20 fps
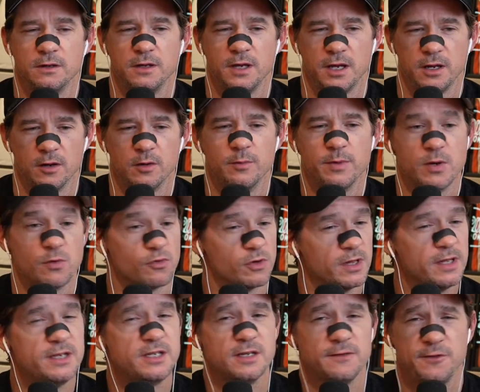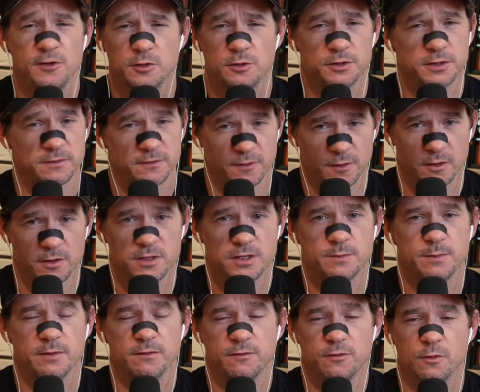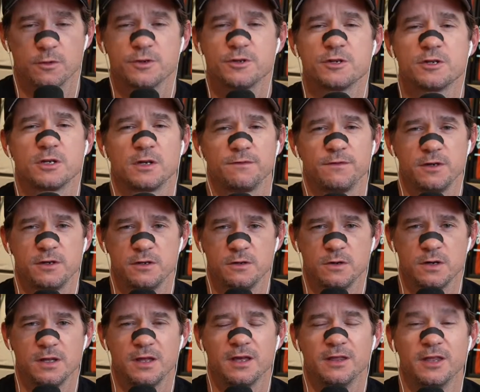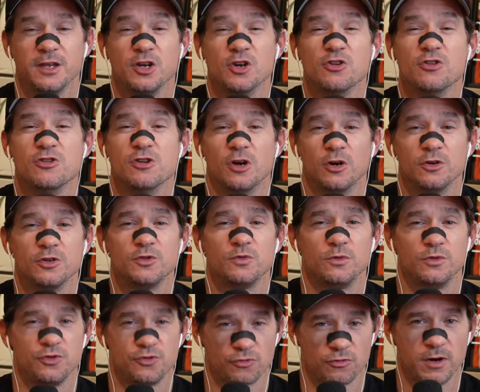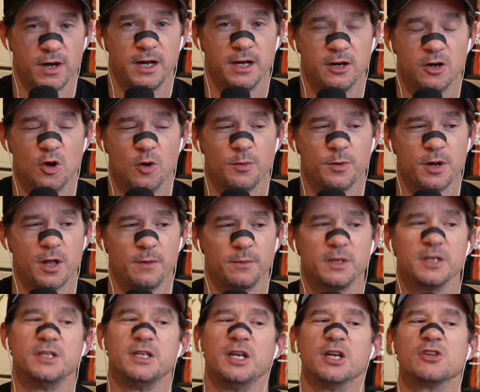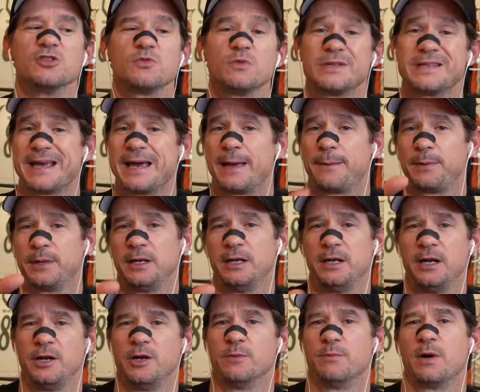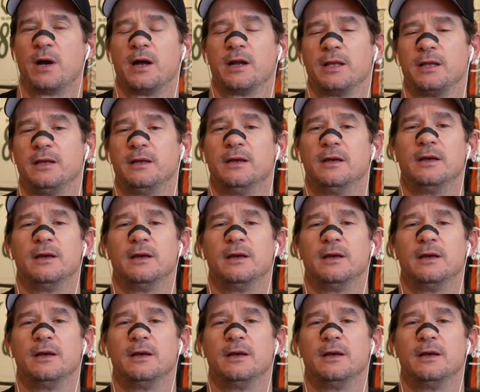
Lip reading: And it'll be really difficult at first, but force yourself to do it, and then your nose will drain and open up. Because here's what's happening in your body.